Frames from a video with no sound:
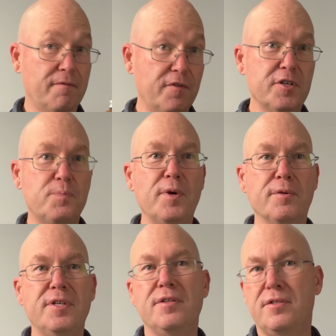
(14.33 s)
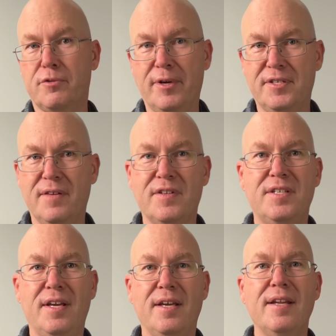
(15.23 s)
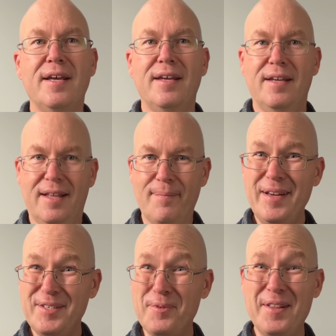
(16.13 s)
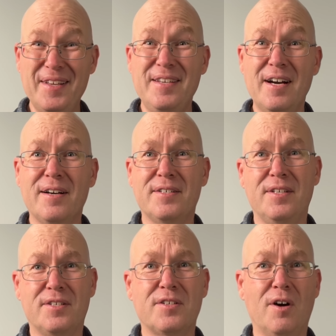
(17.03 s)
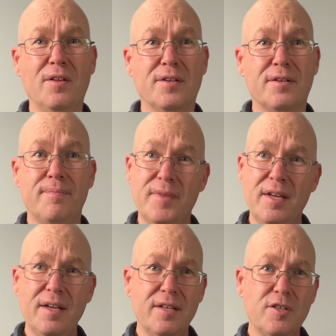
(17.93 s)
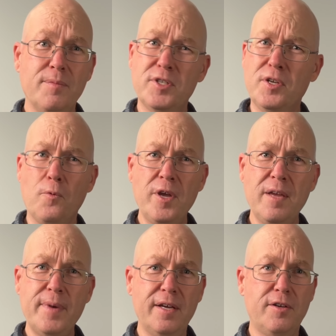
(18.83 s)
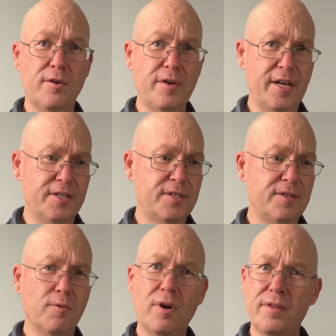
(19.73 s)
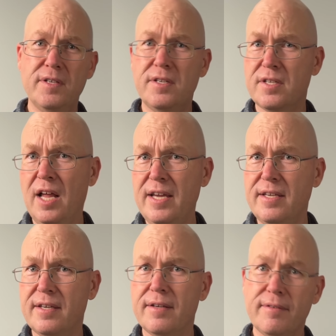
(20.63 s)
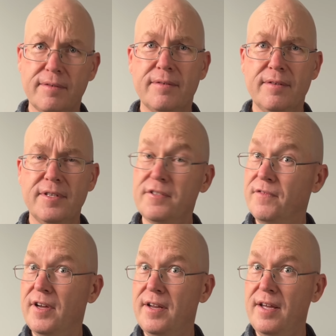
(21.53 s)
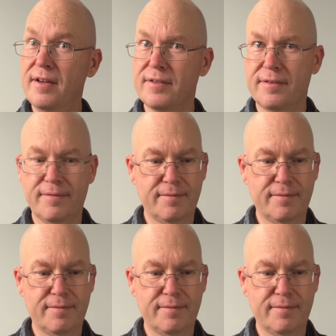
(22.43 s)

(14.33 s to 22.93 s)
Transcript: First built in 2017, that makes it one of the youngest in Scotland. So I'm just a wee bit curious what this is like. Let's find out.